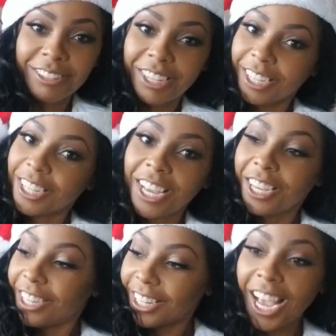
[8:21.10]
Like, yeah,
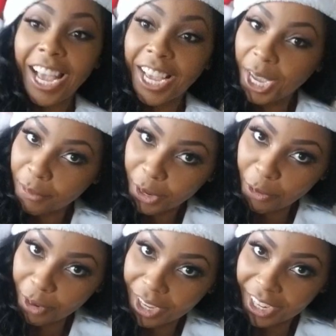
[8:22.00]
honey, I am a
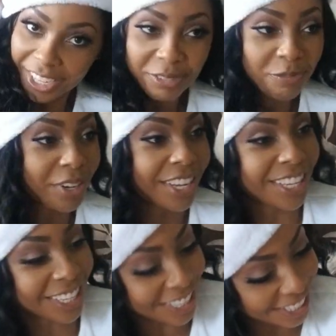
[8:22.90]
queen. But
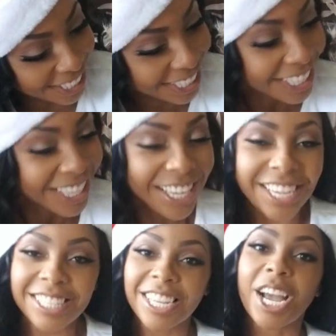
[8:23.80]

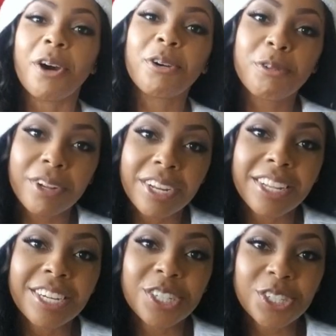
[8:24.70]
he's like, I would really
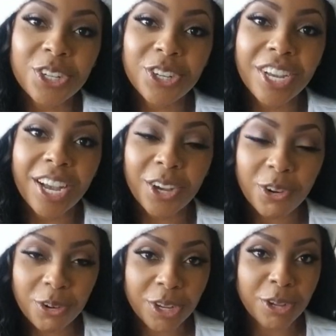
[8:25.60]
like to show you how a
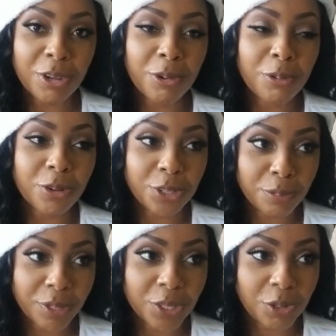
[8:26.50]
queen
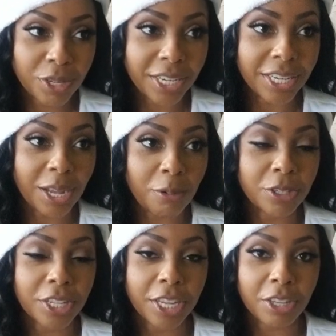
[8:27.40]
should be treated, and I
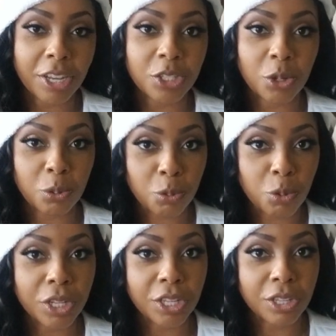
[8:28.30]
want to take you out to a
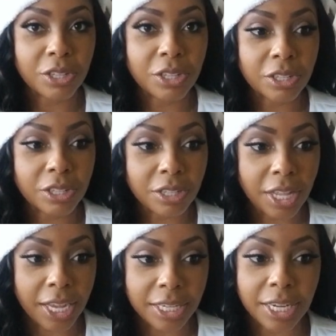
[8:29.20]
really,
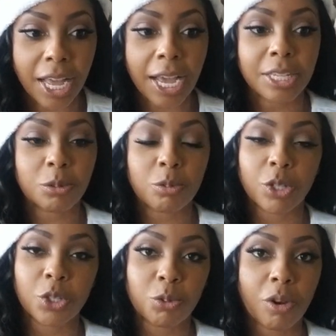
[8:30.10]
like, nice
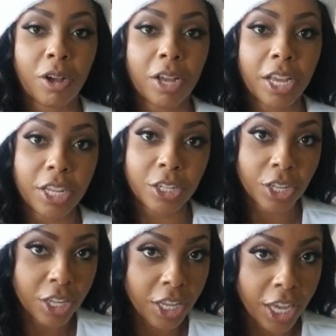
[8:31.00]
restaurant
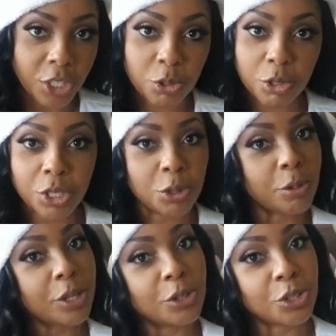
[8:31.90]
and treat you the
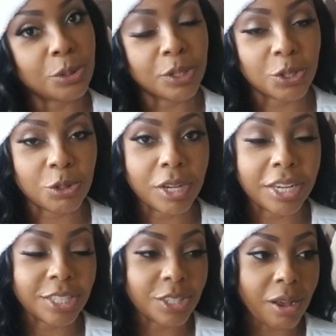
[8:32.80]
way you should be
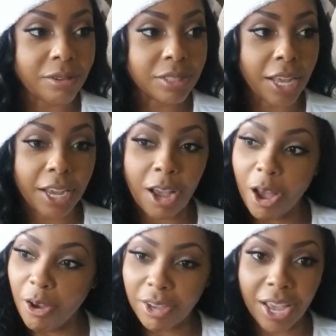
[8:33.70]
treated. So I was like,
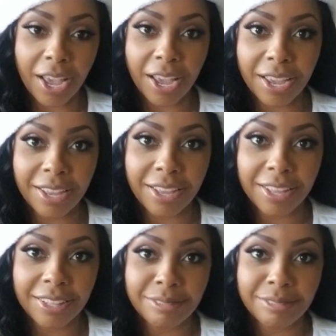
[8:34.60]
okay.